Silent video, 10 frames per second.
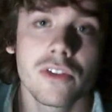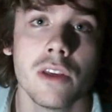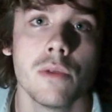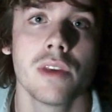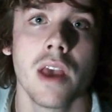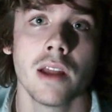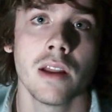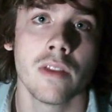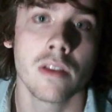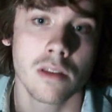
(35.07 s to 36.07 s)
thing you said
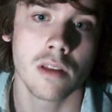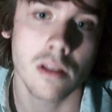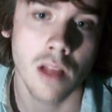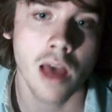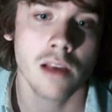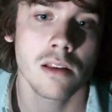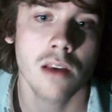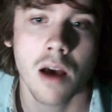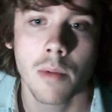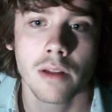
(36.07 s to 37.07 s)
in this last
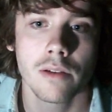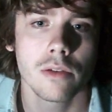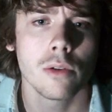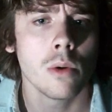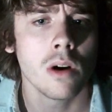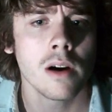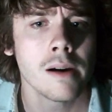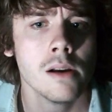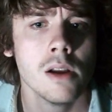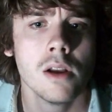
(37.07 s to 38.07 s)
comment to
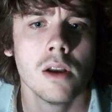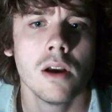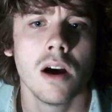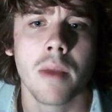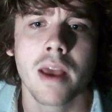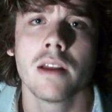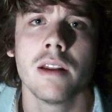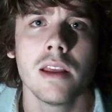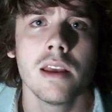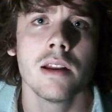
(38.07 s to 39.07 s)
Amanda
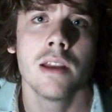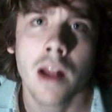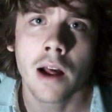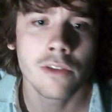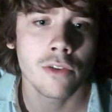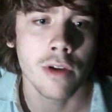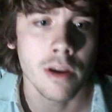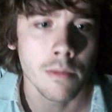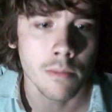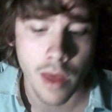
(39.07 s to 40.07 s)
and Ian Eat Ice
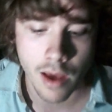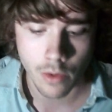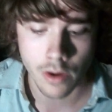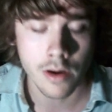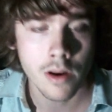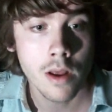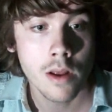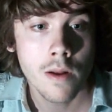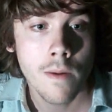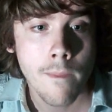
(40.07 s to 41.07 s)
Cream, that one,
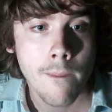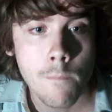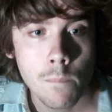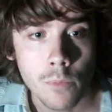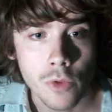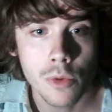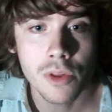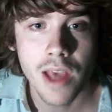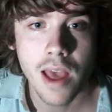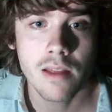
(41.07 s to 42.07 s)
you
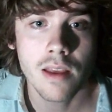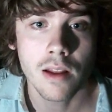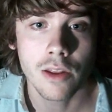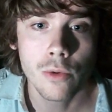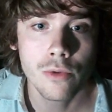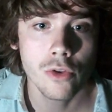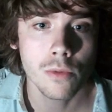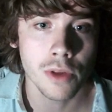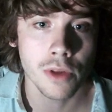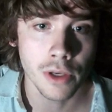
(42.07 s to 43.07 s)
said that
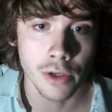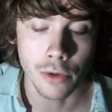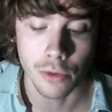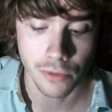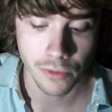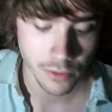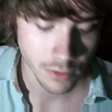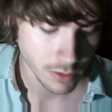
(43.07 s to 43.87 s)
YouTube's a goof.